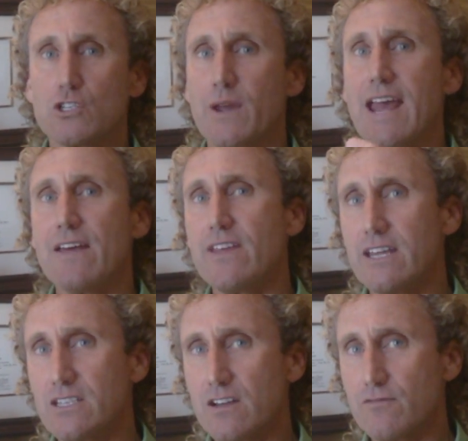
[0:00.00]
So we had
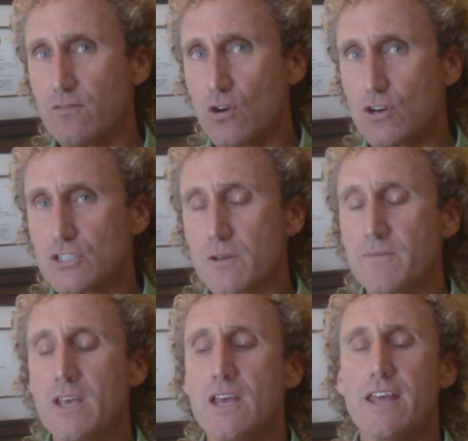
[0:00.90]
that done first,
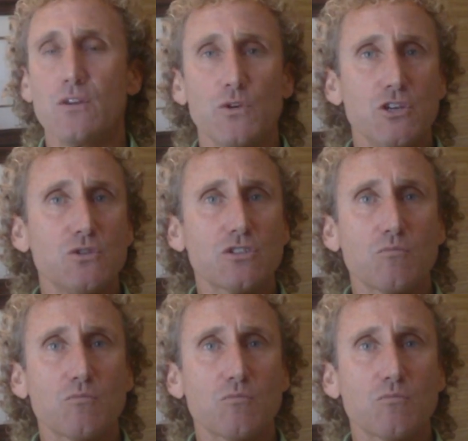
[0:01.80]
and then we used